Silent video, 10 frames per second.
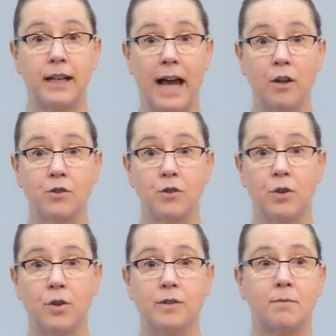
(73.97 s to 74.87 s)
an
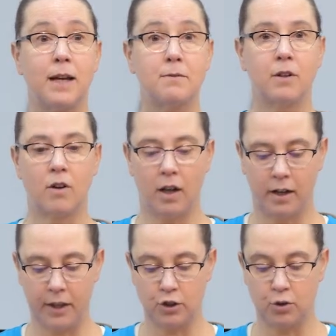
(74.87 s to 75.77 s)
outsole. Sometimes they'll call
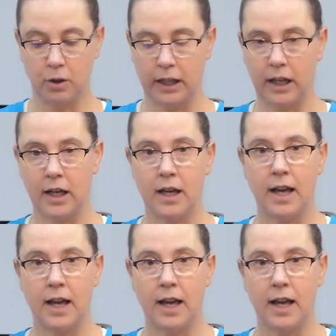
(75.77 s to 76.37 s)
it the tooling.